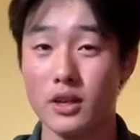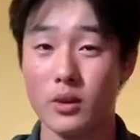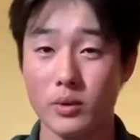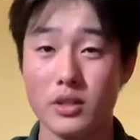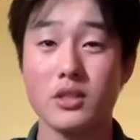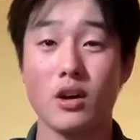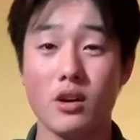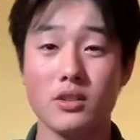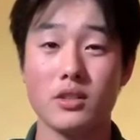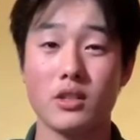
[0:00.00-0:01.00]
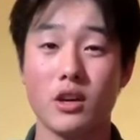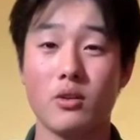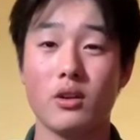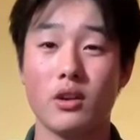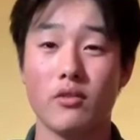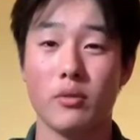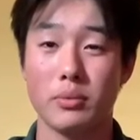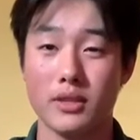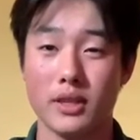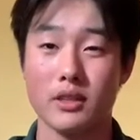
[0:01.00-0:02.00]
which is also known for
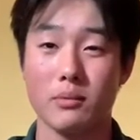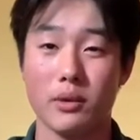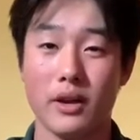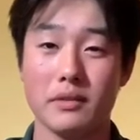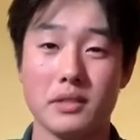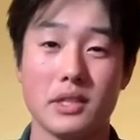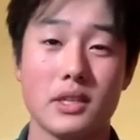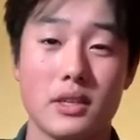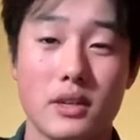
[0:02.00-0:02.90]
protecting privacy.